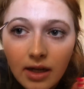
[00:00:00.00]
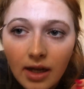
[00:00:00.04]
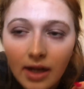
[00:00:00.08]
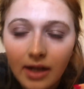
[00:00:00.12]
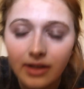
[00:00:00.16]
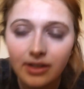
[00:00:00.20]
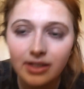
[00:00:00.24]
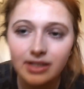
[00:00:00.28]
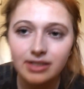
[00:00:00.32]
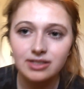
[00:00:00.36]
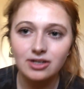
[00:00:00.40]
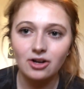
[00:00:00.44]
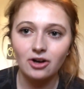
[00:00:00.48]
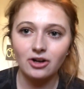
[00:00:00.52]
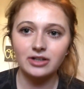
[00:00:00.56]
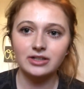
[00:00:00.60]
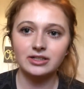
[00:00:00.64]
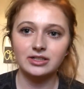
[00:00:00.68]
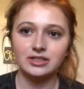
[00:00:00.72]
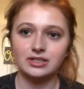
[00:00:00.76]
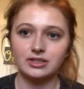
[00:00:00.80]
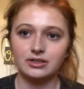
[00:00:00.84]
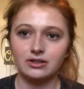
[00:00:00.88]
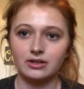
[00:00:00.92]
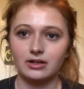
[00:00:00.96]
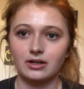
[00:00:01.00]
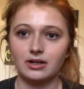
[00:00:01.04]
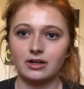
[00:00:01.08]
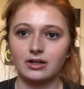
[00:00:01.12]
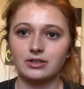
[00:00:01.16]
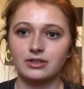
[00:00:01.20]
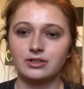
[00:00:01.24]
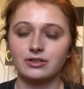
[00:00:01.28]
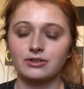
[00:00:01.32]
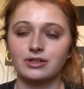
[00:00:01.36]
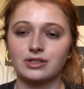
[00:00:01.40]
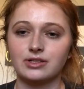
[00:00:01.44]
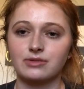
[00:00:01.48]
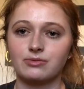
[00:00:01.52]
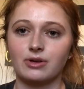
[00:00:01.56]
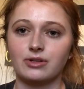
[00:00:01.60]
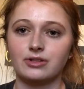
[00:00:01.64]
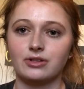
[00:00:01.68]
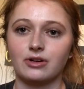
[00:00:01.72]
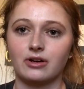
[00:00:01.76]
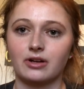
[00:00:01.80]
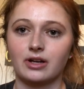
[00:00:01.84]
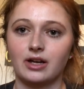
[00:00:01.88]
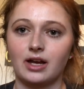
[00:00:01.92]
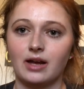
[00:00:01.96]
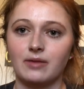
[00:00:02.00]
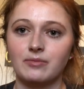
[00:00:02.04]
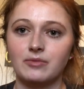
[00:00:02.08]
It's hard to do this while talking.